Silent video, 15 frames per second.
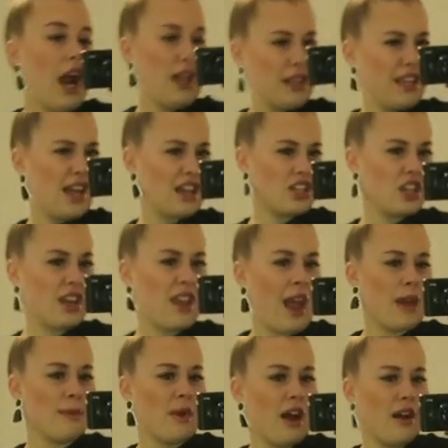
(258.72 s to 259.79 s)
I think actually
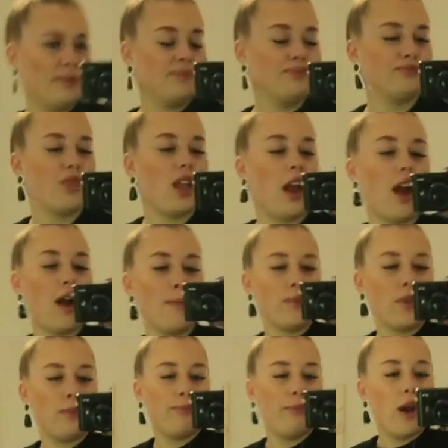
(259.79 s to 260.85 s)
Kmart.
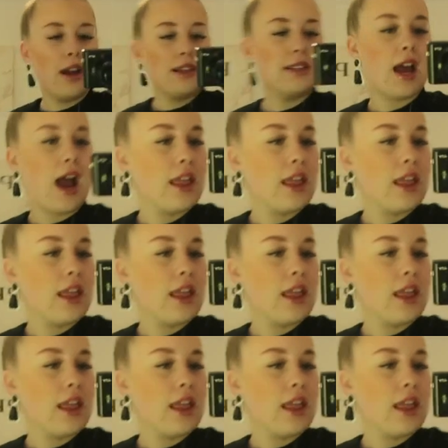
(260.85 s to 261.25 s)
But